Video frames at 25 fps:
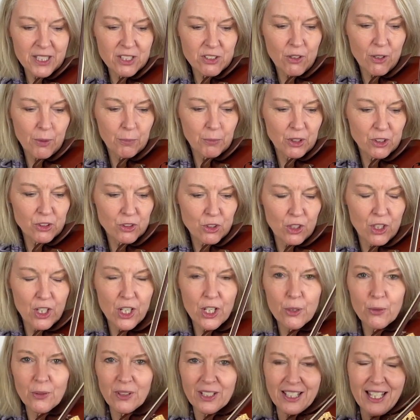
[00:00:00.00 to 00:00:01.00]
so I'm going to
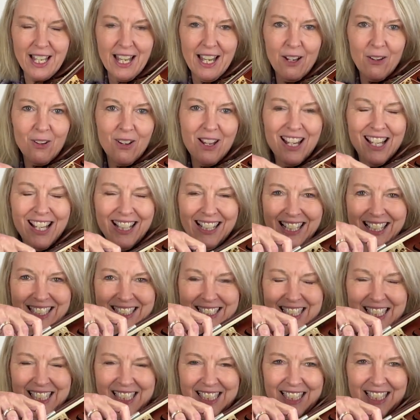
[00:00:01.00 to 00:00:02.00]
lower it now.
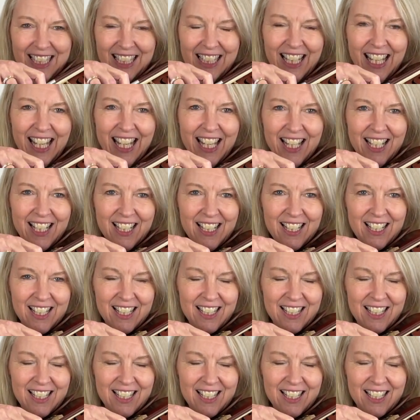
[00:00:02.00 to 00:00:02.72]
Let's listen again.